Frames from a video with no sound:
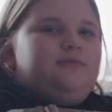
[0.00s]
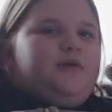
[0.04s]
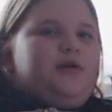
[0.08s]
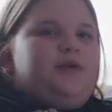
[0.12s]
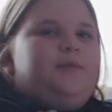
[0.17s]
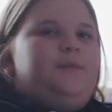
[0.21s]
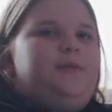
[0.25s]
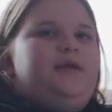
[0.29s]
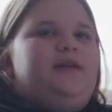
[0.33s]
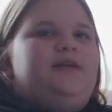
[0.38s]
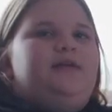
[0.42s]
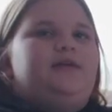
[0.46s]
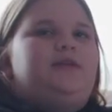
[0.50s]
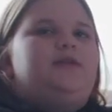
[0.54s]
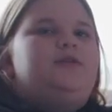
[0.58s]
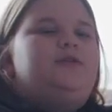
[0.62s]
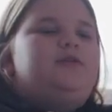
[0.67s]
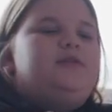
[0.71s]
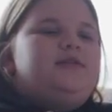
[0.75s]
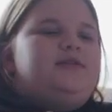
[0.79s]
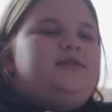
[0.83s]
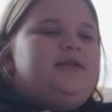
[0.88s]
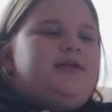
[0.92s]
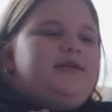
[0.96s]
want to be
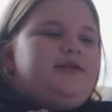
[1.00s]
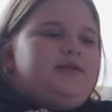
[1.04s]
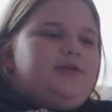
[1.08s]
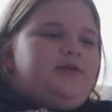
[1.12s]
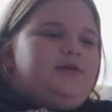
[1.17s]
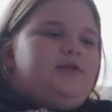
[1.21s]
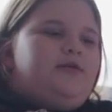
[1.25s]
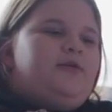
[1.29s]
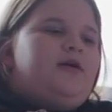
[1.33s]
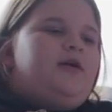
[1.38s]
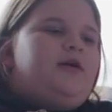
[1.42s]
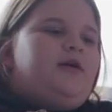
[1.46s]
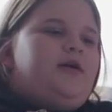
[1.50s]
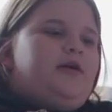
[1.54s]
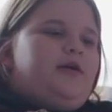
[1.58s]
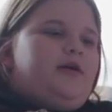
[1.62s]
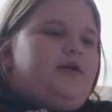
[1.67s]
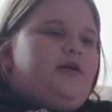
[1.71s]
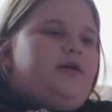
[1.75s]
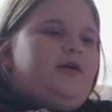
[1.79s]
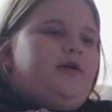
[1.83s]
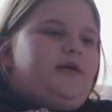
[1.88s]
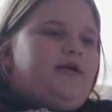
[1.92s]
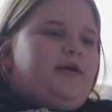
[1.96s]
included like you
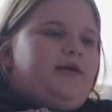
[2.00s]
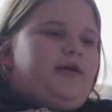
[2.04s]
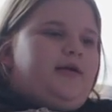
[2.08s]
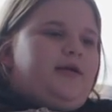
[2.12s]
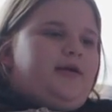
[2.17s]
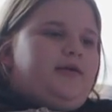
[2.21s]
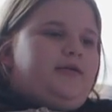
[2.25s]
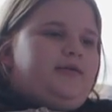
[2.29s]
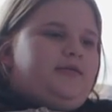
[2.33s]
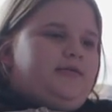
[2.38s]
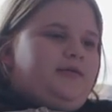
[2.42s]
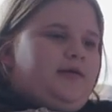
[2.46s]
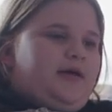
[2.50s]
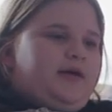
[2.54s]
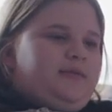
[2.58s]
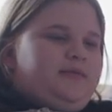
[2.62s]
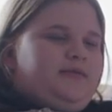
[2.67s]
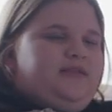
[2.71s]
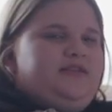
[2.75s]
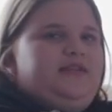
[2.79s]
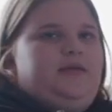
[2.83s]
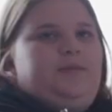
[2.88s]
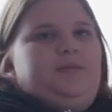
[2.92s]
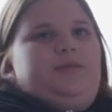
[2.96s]
are, and
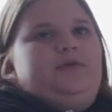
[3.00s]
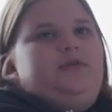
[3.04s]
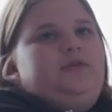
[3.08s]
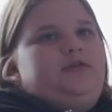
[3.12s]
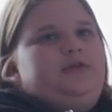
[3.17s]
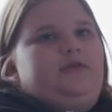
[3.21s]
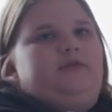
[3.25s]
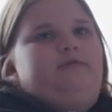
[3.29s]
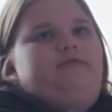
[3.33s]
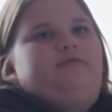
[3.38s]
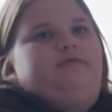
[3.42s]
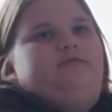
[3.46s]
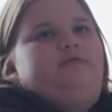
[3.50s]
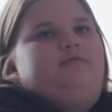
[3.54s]
I'm the same person.